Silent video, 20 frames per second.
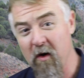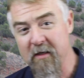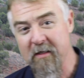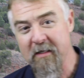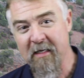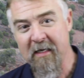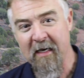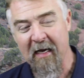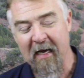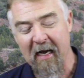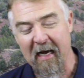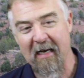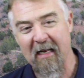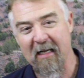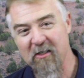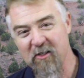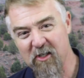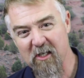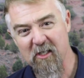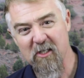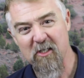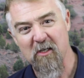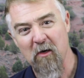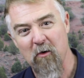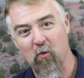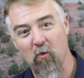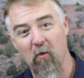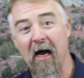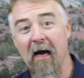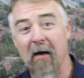I and had just
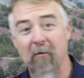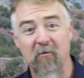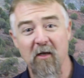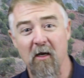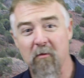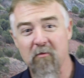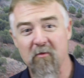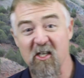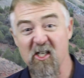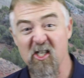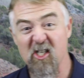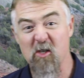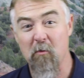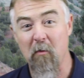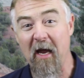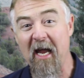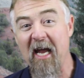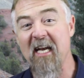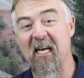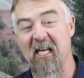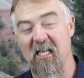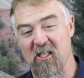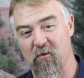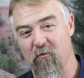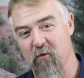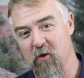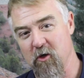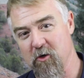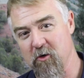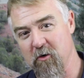wrapped up the Spanish
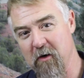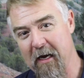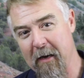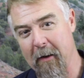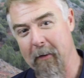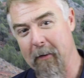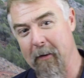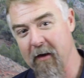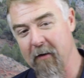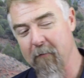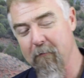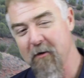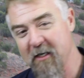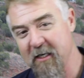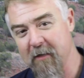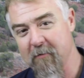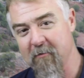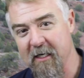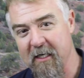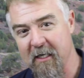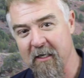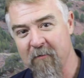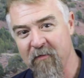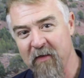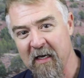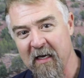flu e epidemic.